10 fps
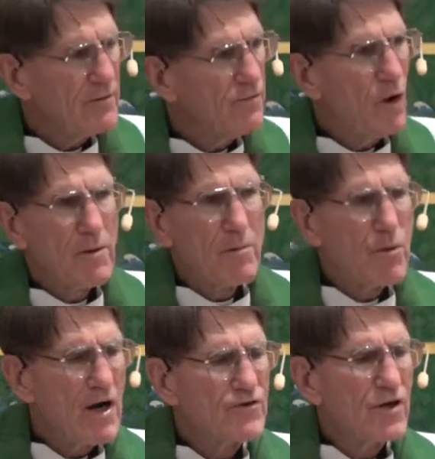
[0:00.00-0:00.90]
Former
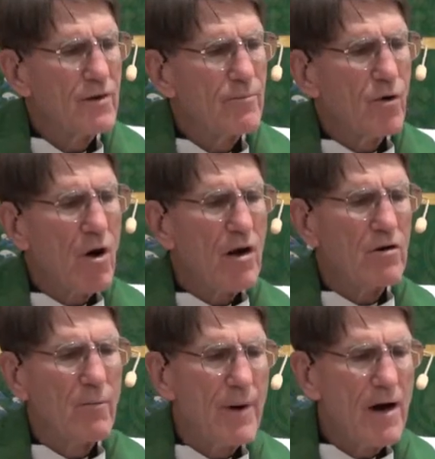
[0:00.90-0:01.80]
President
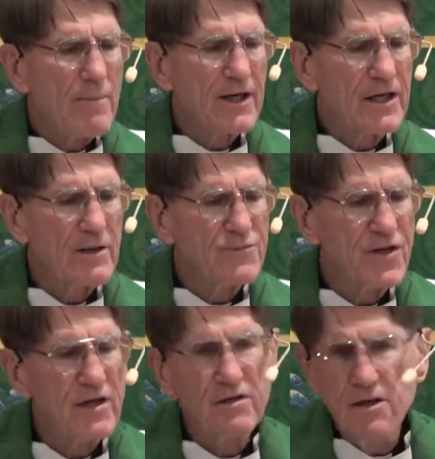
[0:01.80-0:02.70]
Barack Obama comes
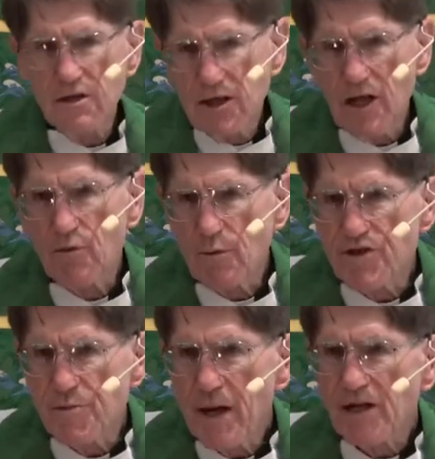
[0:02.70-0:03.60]
in at a
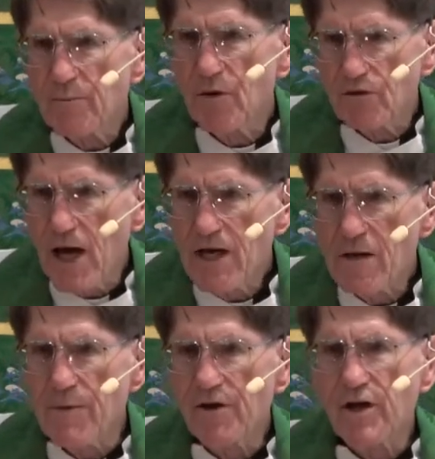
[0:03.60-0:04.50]
respectable
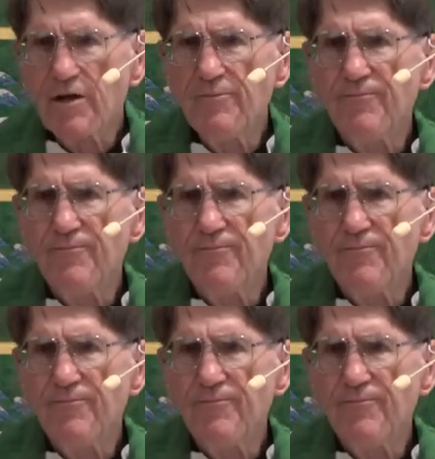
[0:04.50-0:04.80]
90 million.